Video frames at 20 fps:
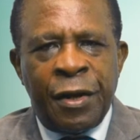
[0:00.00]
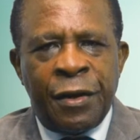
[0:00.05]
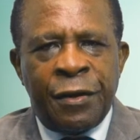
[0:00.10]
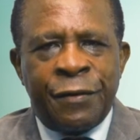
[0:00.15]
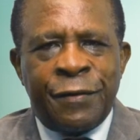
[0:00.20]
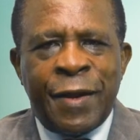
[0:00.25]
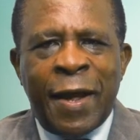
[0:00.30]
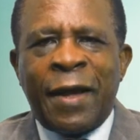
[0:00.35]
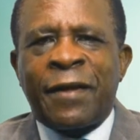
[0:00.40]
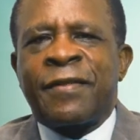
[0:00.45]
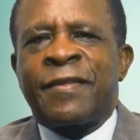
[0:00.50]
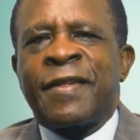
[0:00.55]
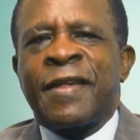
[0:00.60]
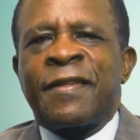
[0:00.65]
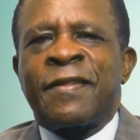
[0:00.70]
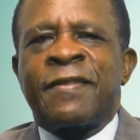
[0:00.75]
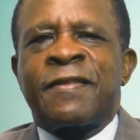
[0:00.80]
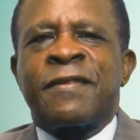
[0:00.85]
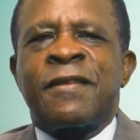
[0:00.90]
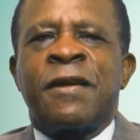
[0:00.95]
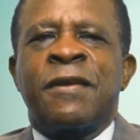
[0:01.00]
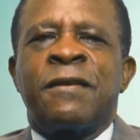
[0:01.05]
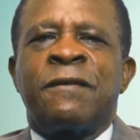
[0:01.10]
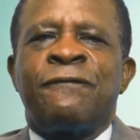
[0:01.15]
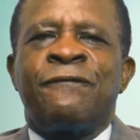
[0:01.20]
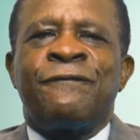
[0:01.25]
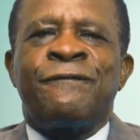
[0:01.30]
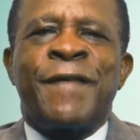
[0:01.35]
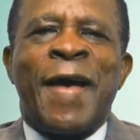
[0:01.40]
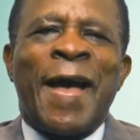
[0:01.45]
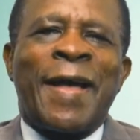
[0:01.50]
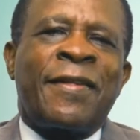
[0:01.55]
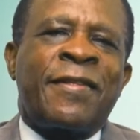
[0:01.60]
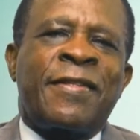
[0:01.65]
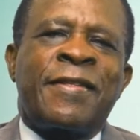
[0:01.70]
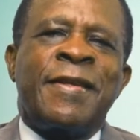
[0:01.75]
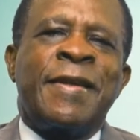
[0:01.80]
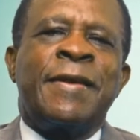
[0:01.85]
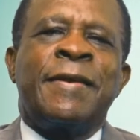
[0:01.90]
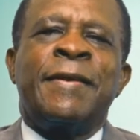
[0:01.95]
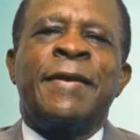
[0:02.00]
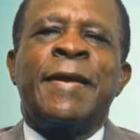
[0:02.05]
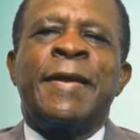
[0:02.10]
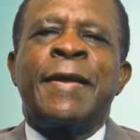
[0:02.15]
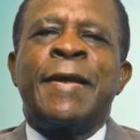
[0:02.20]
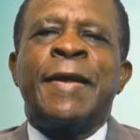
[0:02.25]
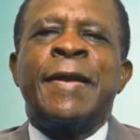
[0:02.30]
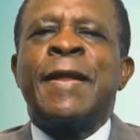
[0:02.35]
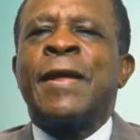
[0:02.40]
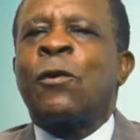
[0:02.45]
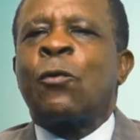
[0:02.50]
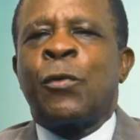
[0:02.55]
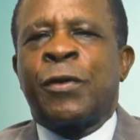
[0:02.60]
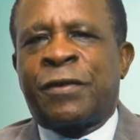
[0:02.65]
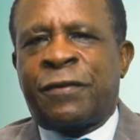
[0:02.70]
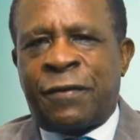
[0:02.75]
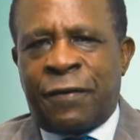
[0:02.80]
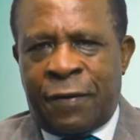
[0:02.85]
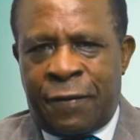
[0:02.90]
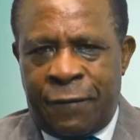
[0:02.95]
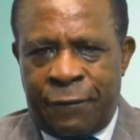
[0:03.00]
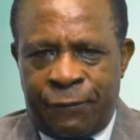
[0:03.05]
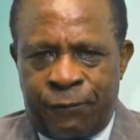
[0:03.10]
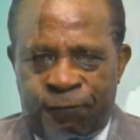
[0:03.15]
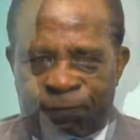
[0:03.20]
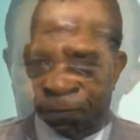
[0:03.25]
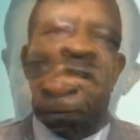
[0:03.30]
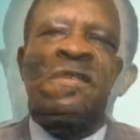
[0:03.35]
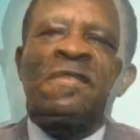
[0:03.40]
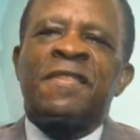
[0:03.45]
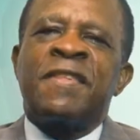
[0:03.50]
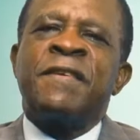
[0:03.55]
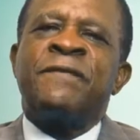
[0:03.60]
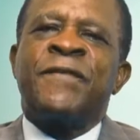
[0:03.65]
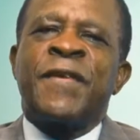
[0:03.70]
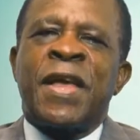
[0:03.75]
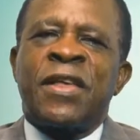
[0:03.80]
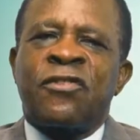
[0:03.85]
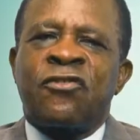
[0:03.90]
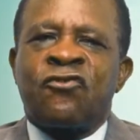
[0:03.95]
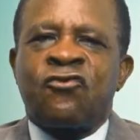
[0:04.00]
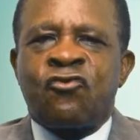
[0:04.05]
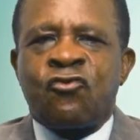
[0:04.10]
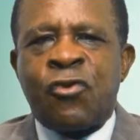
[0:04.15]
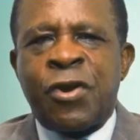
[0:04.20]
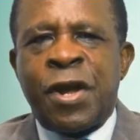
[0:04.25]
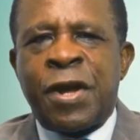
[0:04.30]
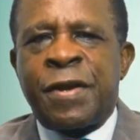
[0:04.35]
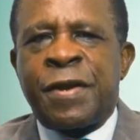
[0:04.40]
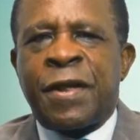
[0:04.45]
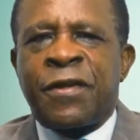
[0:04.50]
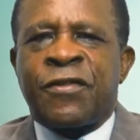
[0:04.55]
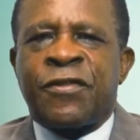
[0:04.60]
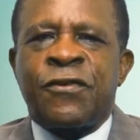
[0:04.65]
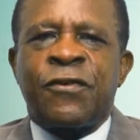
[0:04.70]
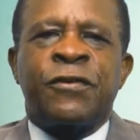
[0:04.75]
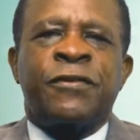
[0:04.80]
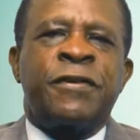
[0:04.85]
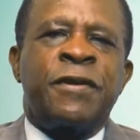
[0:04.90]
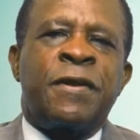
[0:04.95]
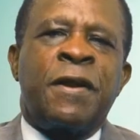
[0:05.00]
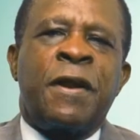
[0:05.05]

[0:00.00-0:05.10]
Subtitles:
the existence of vaccine inequity, the severe strain exerted